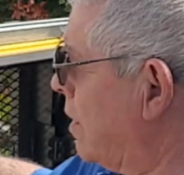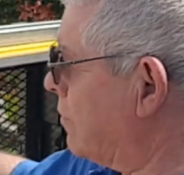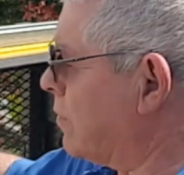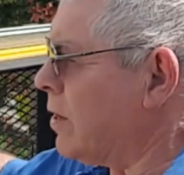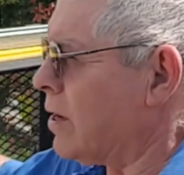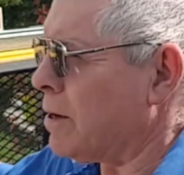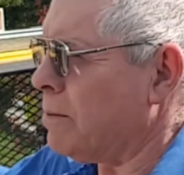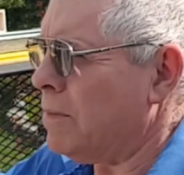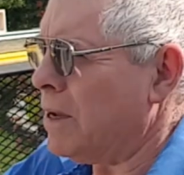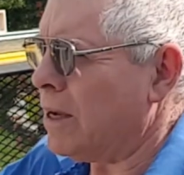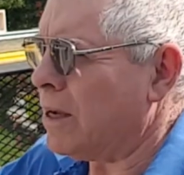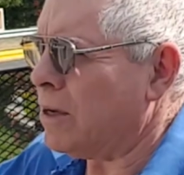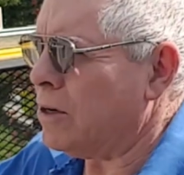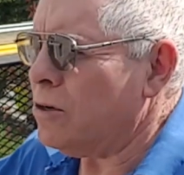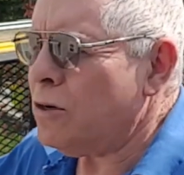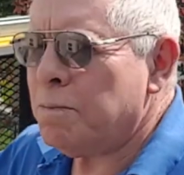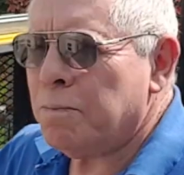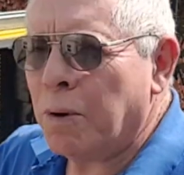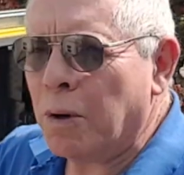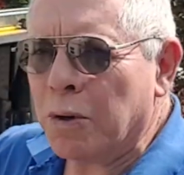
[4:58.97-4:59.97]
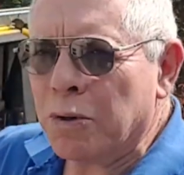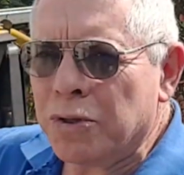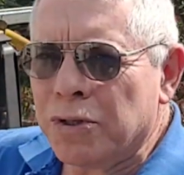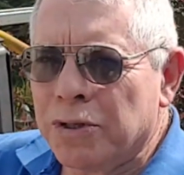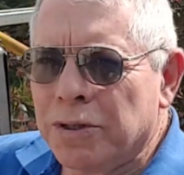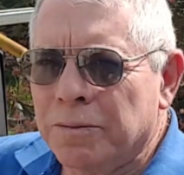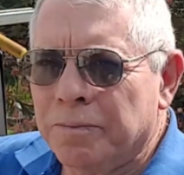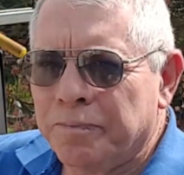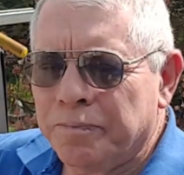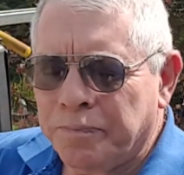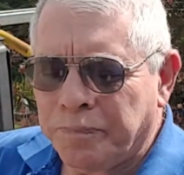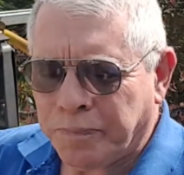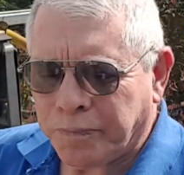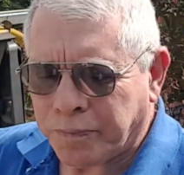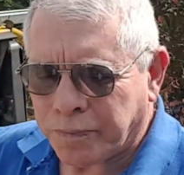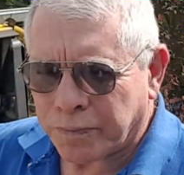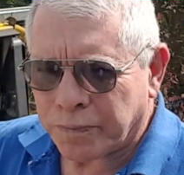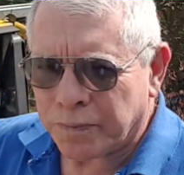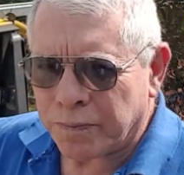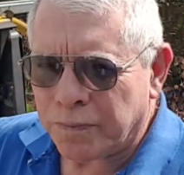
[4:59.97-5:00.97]
I've got to make a new post
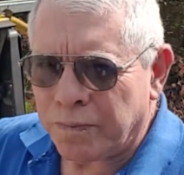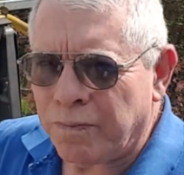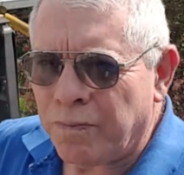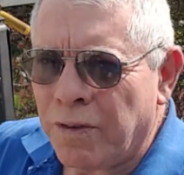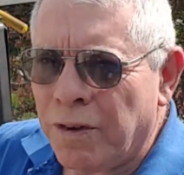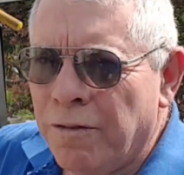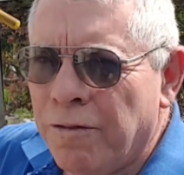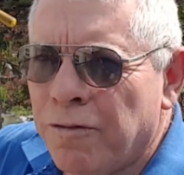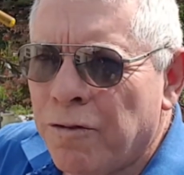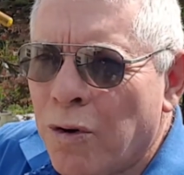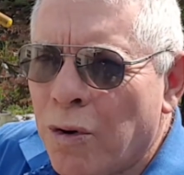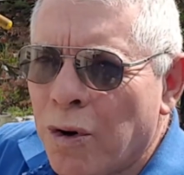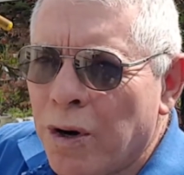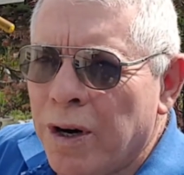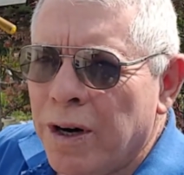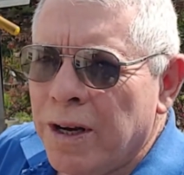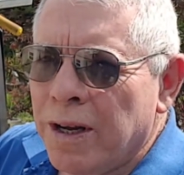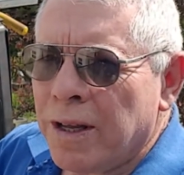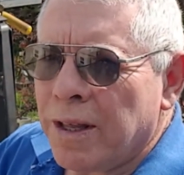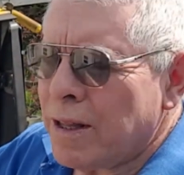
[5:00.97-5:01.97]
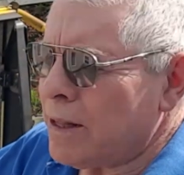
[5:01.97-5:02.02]
for